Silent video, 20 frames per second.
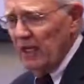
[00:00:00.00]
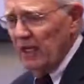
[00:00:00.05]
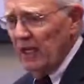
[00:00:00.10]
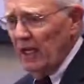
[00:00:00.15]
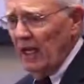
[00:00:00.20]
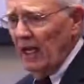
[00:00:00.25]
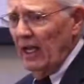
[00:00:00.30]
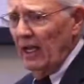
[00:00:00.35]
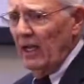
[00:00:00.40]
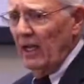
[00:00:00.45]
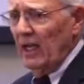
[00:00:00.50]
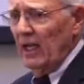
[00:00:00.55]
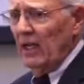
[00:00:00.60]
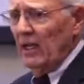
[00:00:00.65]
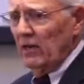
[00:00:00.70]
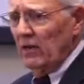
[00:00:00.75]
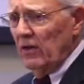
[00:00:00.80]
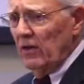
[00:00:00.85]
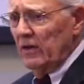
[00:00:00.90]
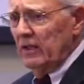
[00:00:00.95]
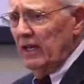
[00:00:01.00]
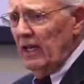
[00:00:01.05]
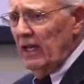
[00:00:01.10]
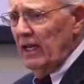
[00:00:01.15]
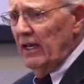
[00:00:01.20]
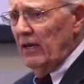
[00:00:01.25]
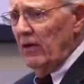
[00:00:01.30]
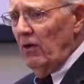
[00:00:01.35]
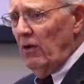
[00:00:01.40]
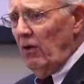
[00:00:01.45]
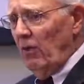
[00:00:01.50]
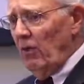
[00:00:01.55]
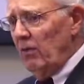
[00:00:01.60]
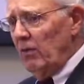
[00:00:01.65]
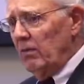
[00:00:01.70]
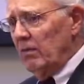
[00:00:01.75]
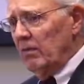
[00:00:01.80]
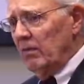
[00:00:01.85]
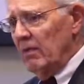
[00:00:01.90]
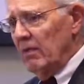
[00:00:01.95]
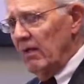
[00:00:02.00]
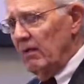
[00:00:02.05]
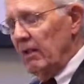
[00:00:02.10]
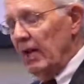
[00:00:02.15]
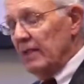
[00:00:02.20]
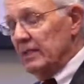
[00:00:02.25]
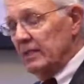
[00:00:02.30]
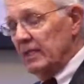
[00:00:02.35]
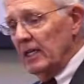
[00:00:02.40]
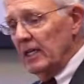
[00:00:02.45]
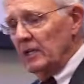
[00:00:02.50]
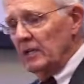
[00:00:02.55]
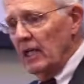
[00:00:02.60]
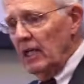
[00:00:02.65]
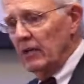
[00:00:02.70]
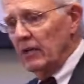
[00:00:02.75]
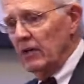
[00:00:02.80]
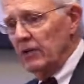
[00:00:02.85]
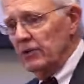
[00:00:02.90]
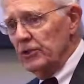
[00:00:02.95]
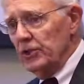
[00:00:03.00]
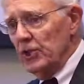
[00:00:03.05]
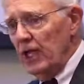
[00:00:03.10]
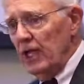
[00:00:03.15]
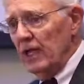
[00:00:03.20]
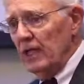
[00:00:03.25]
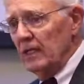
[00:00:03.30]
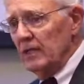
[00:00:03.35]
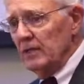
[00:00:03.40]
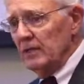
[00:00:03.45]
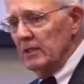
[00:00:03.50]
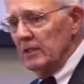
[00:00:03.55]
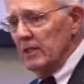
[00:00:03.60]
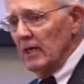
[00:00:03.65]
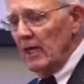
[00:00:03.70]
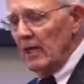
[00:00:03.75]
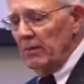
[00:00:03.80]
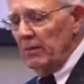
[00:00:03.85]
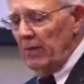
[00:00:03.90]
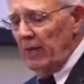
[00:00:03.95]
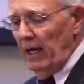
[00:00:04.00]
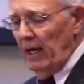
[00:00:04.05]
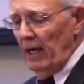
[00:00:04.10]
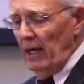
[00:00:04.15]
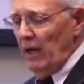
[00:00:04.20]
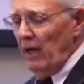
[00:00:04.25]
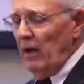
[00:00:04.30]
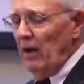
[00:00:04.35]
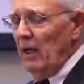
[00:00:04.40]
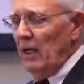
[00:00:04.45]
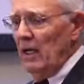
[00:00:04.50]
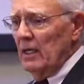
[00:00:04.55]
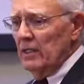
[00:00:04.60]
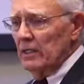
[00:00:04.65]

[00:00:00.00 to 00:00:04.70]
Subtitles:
and I looked at about 600 genes to compare